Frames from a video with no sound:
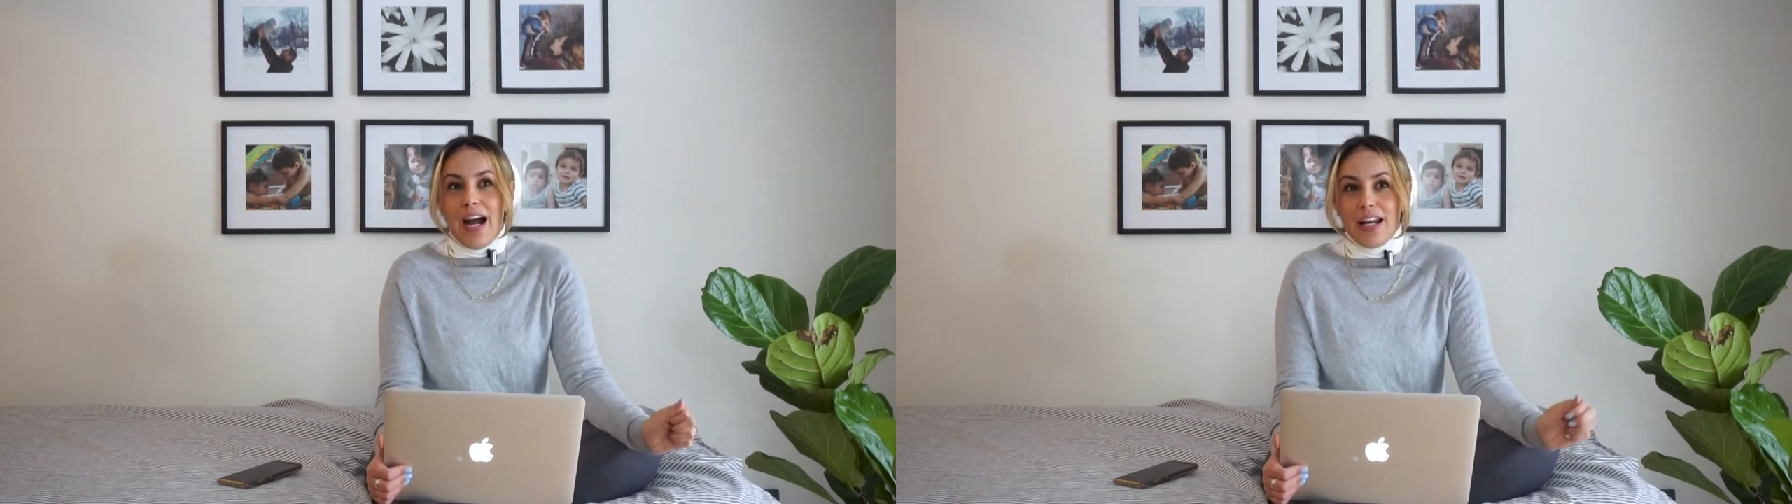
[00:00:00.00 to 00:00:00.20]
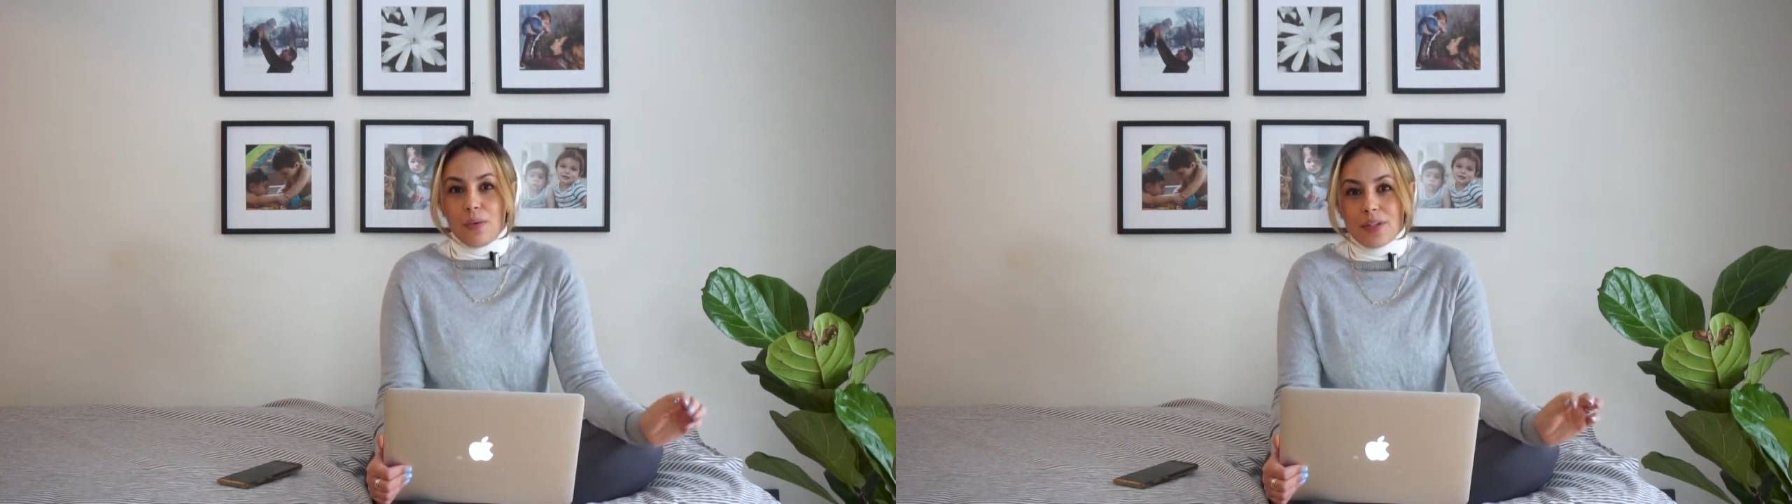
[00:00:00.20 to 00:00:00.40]

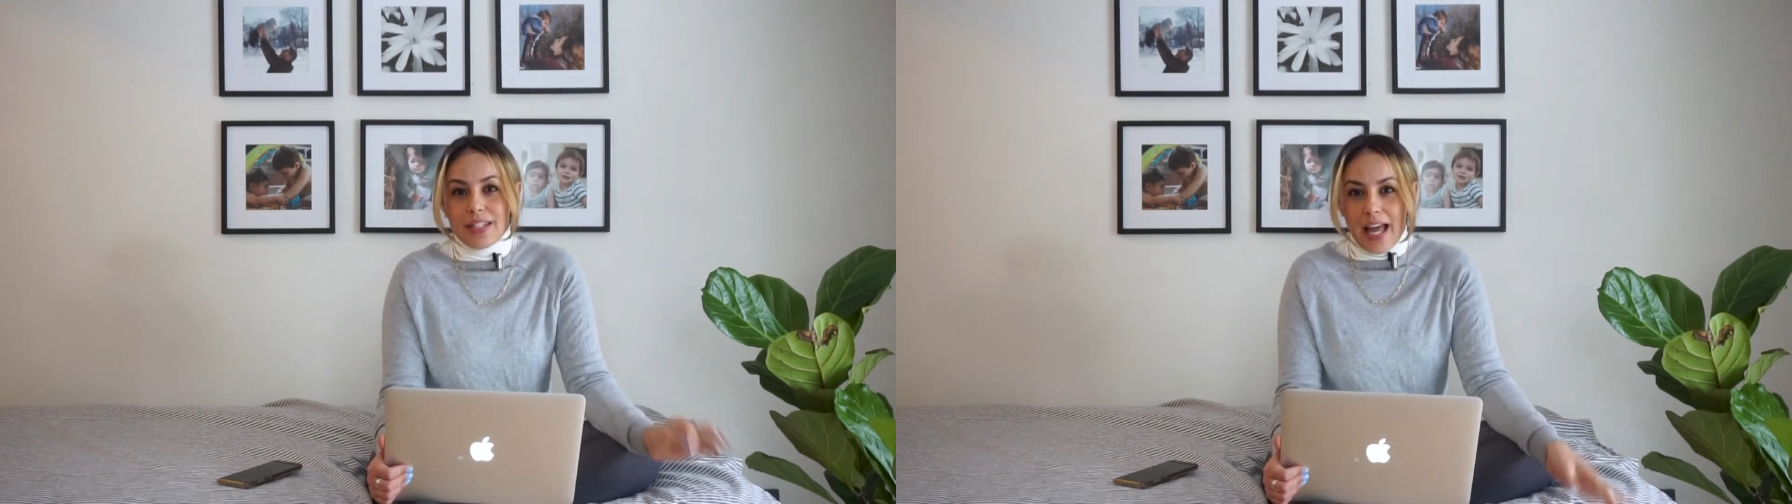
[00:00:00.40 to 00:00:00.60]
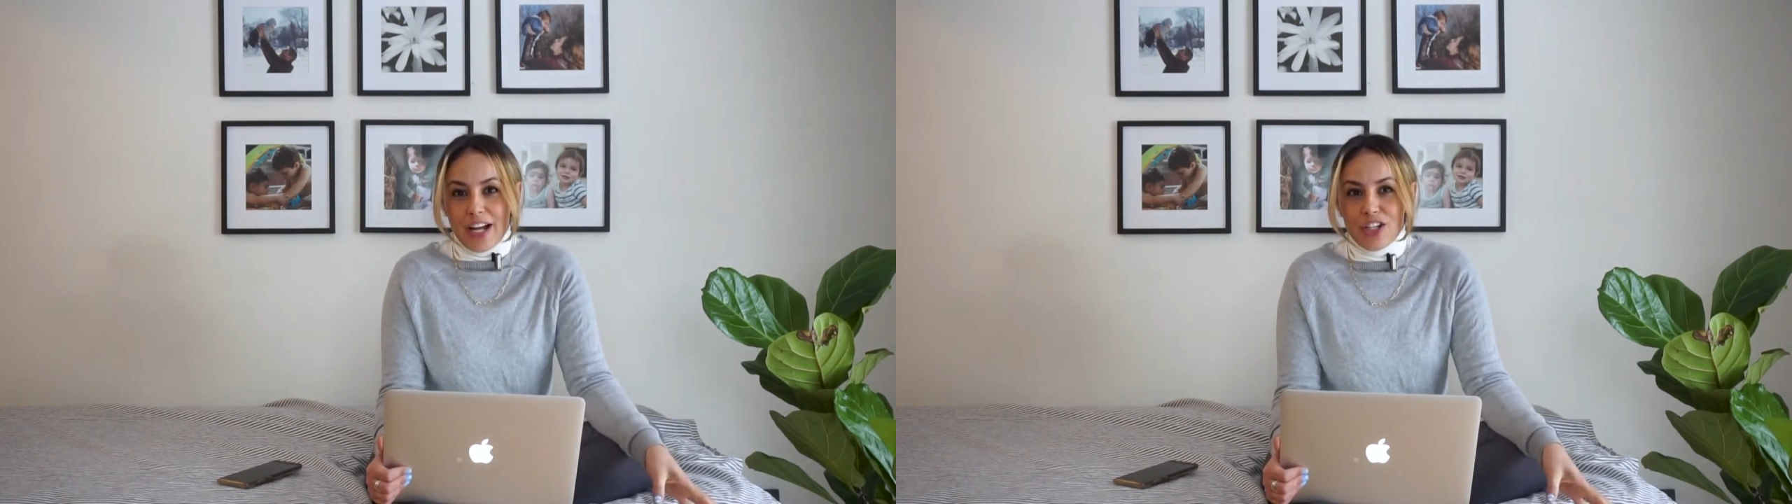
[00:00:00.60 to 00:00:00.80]
It
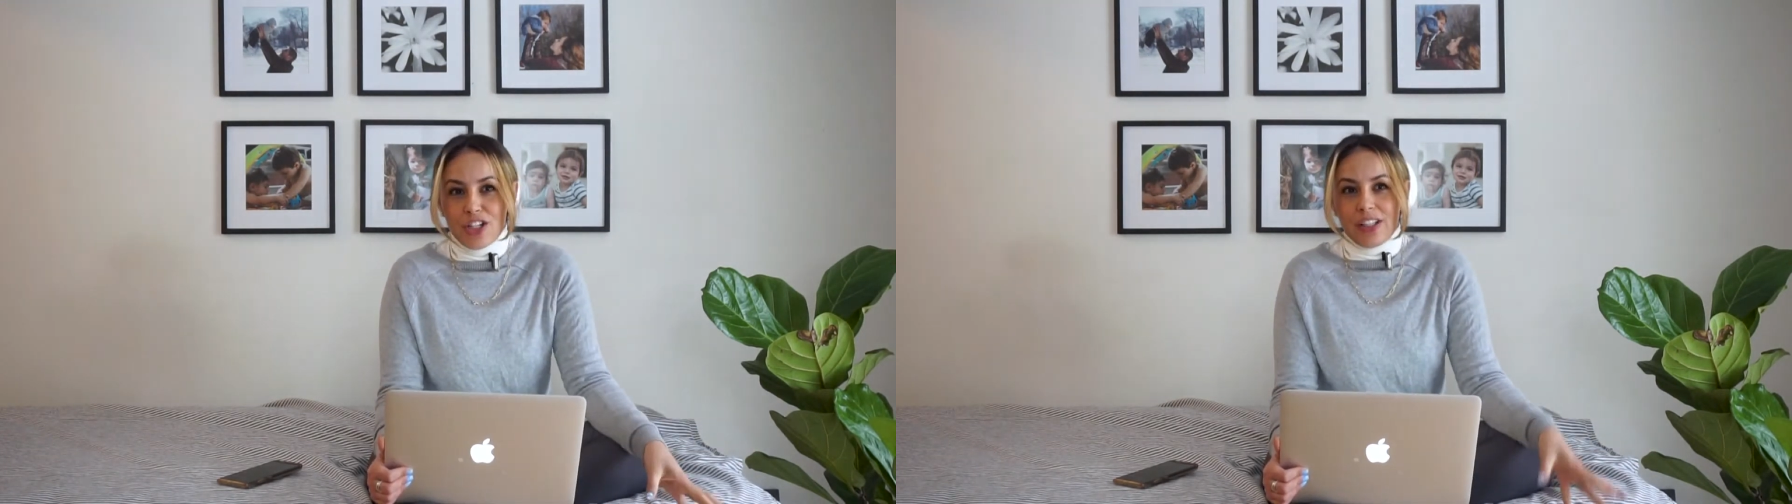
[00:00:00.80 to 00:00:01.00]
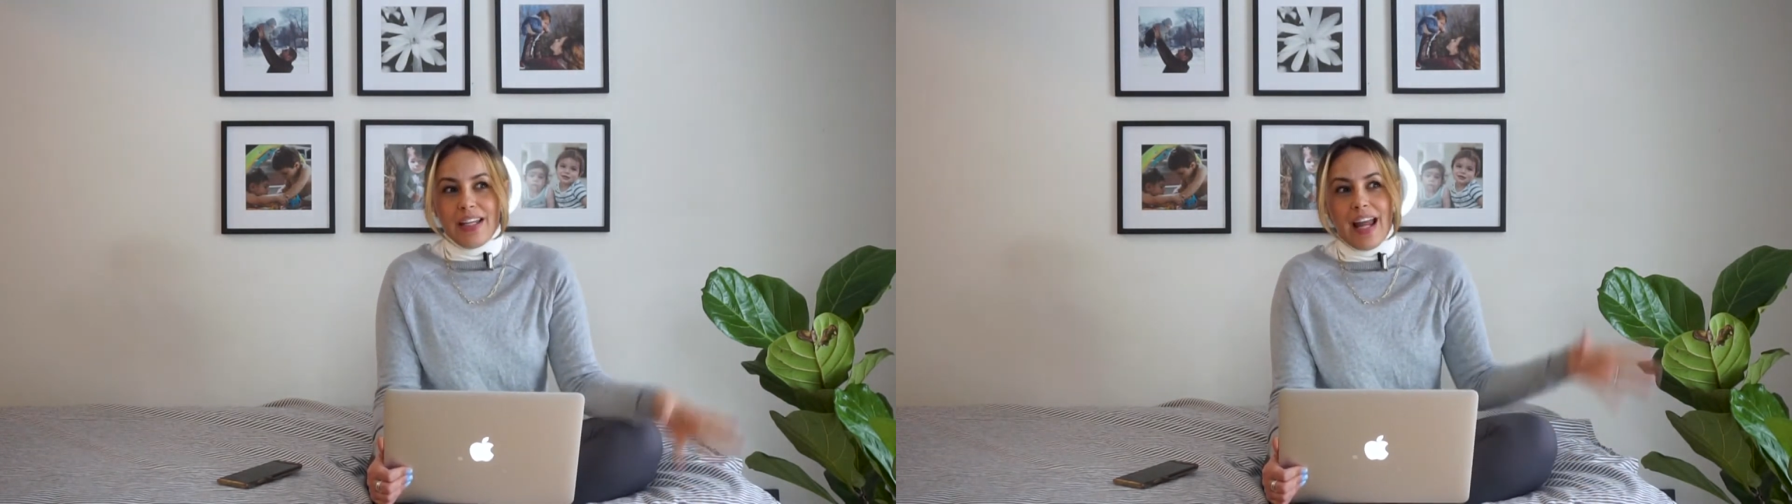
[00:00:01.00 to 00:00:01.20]
was
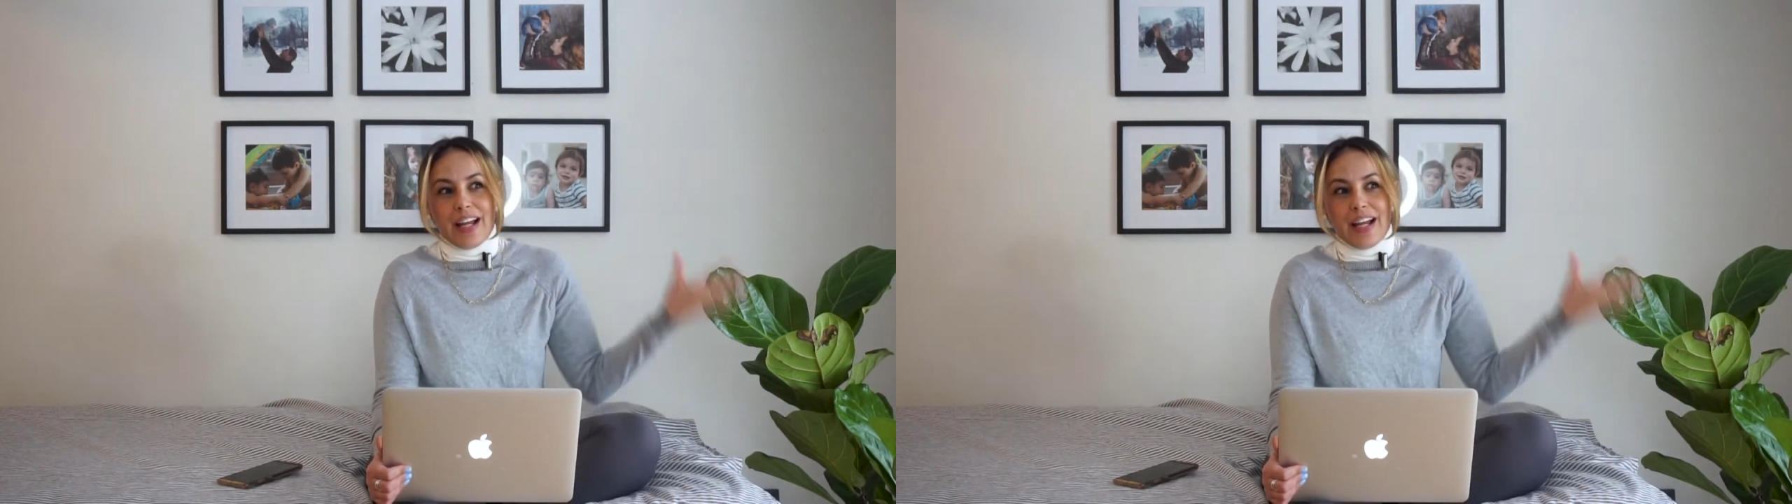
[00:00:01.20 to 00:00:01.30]
actually